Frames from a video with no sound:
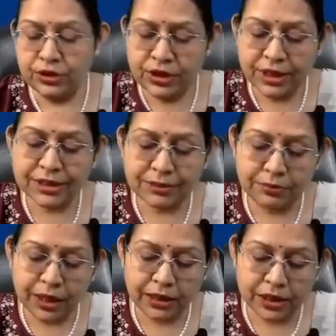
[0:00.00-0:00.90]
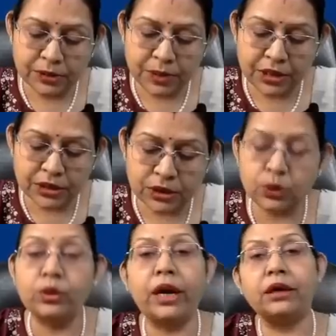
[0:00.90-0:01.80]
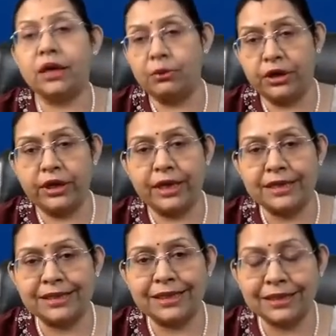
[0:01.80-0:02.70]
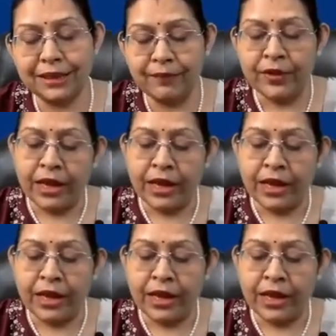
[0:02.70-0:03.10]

Yes, blood is being stored at a community health center.